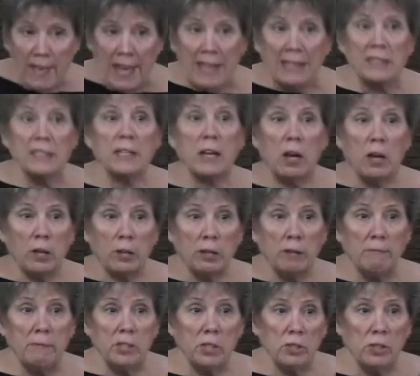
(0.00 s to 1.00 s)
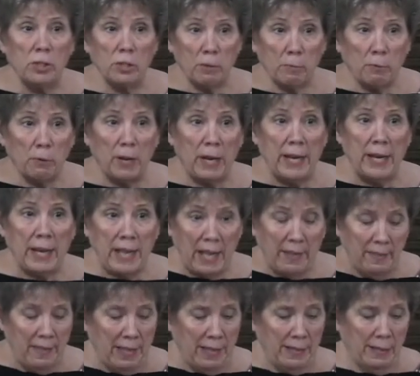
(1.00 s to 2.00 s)
that's our commission to pray
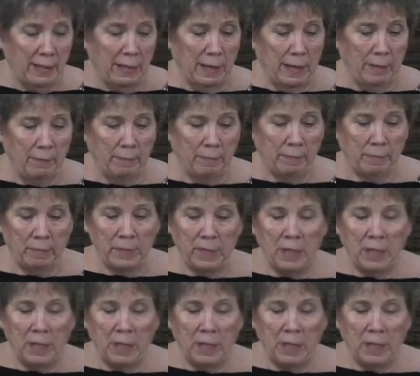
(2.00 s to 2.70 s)
at that time.